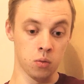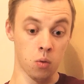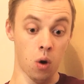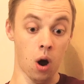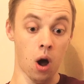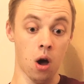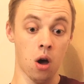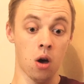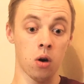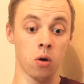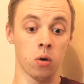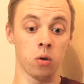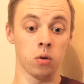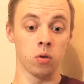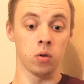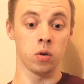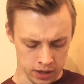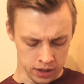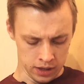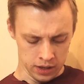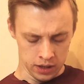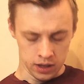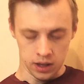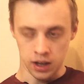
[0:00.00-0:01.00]
Whoa,
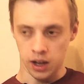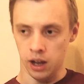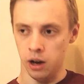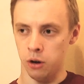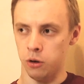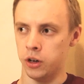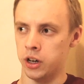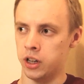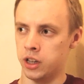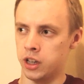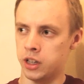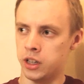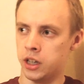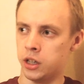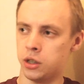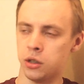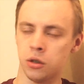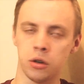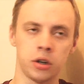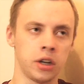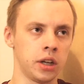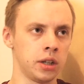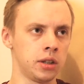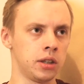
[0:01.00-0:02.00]
I really
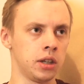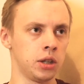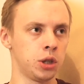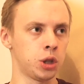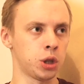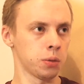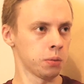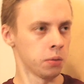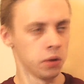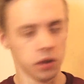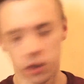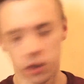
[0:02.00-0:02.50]
need to hit the gym.